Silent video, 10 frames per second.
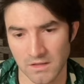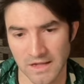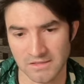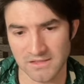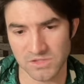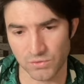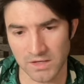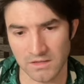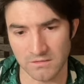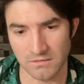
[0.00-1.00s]
At this
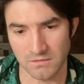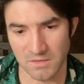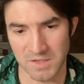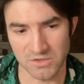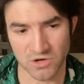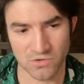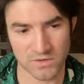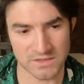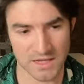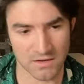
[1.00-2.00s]
rate, I mean, you're
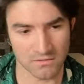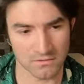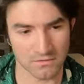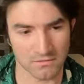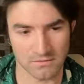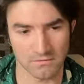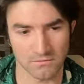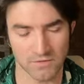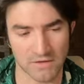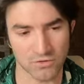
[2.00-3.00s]
going down
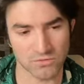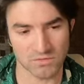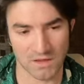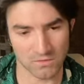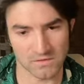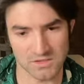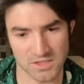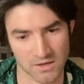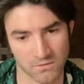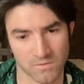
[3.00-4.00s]
500,000
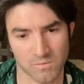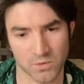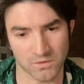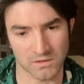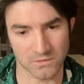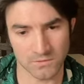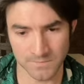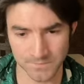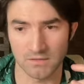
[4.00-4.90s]
shares per year.